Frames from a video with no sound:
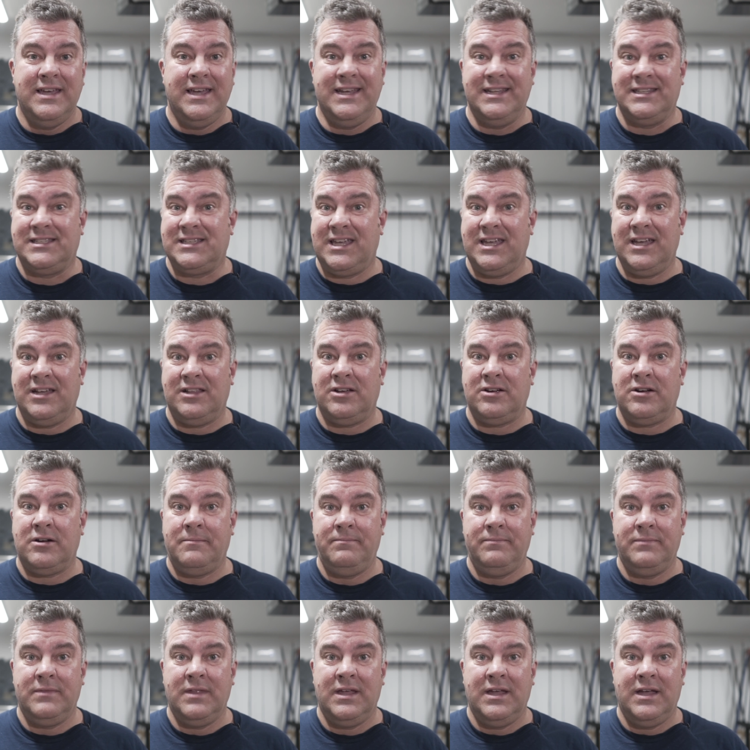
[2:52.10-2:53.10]
It's
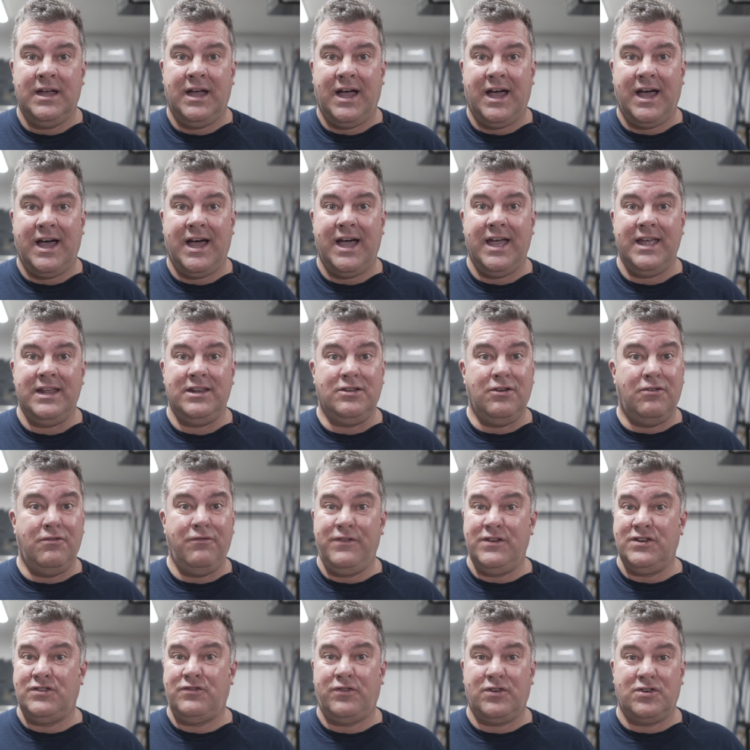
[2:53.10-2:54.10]
killer. I
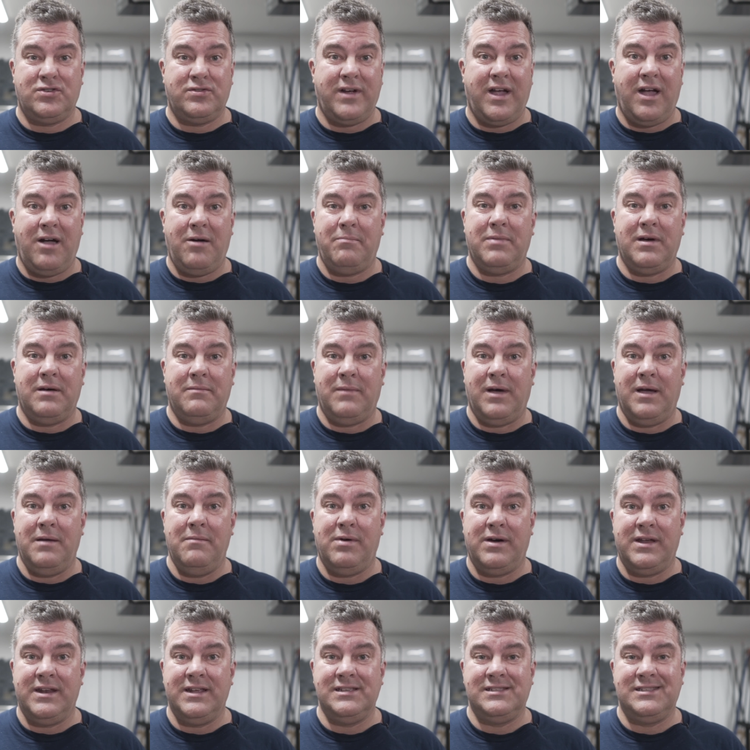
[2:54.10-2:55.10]
don't fish for trout, but
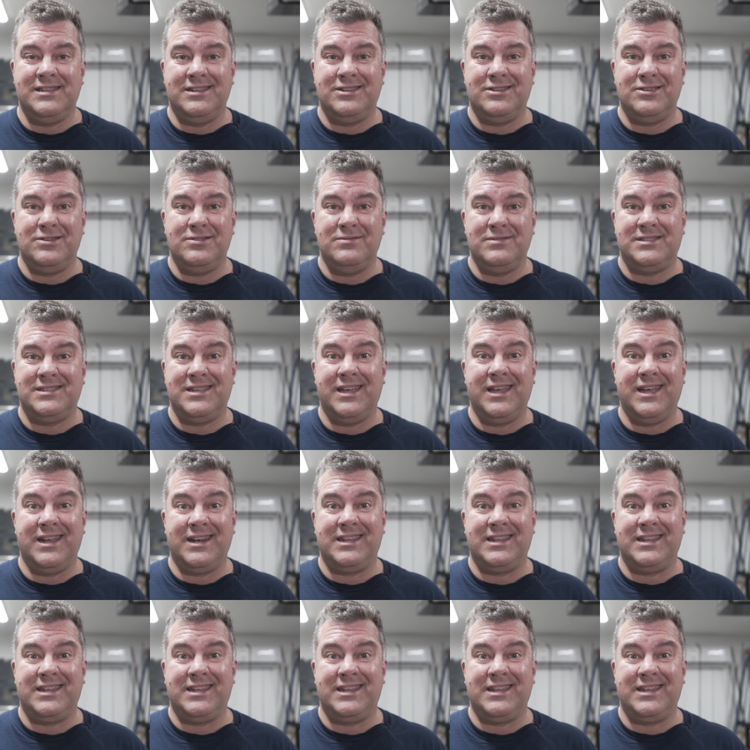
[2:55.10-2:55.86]
my buddies that do say